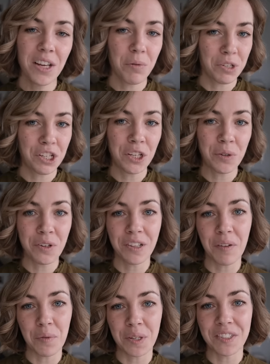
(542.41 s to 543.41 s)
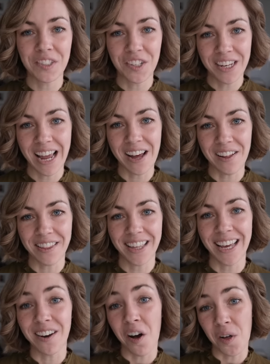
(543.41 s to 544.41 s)
Wishing you and your loved ones good health
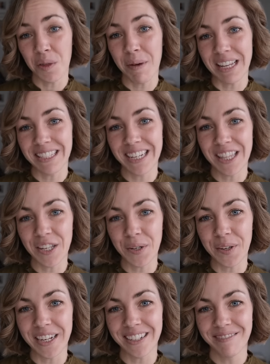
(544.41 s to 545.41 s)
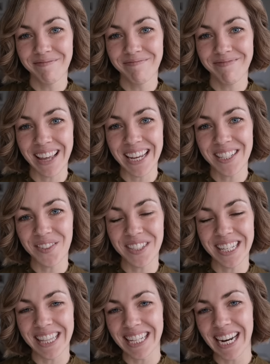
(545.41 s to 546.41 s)
and all the best in the new year. Thanks. We'll
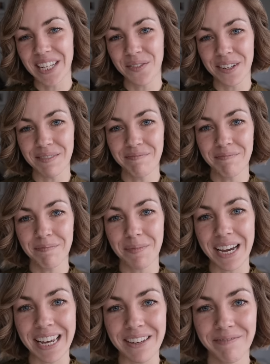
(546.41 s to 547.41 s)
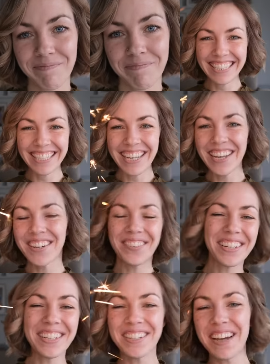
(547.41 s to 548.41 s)
see you in the next one. Bye.
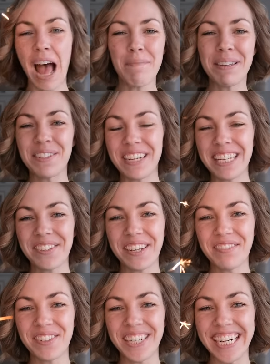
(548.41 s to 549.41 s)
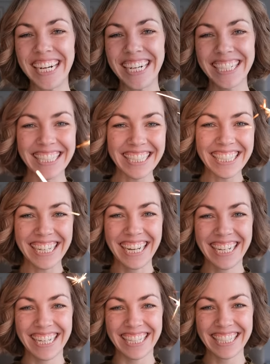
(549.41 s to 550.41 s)
Happy
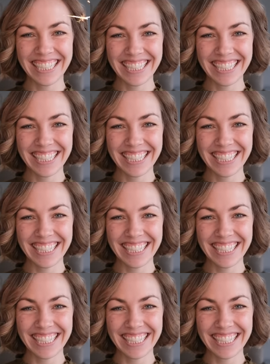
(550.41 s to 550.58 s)
2024.